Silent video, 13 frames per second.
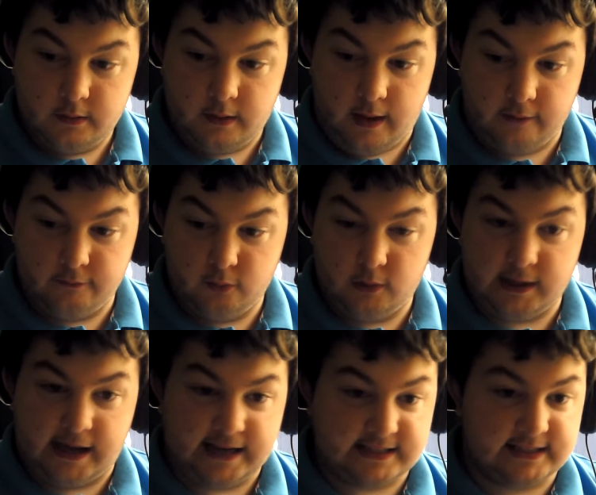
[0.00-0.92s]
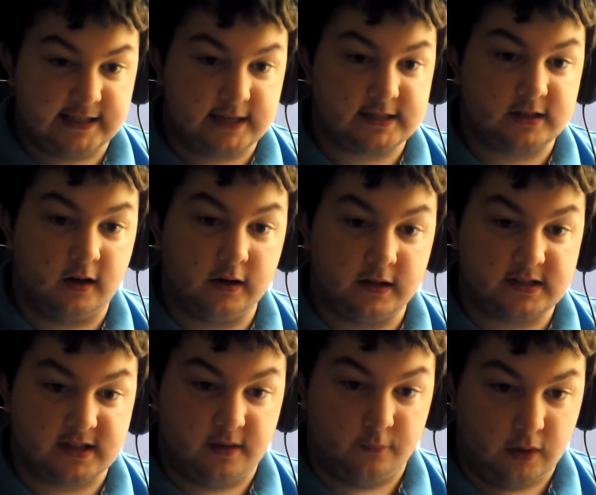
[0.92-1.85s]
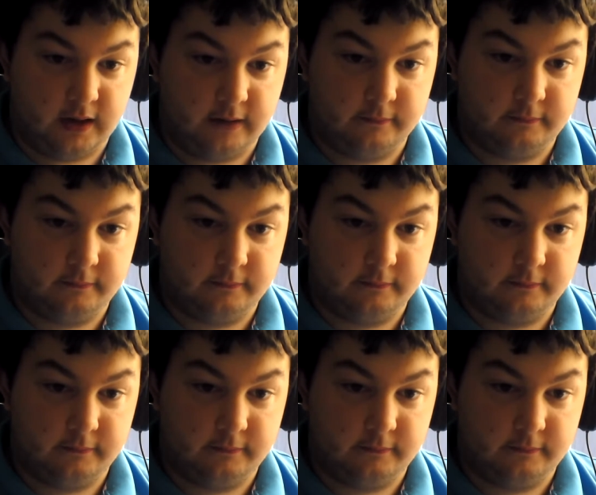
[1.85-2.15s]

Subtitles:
everyone has to get started somewhere.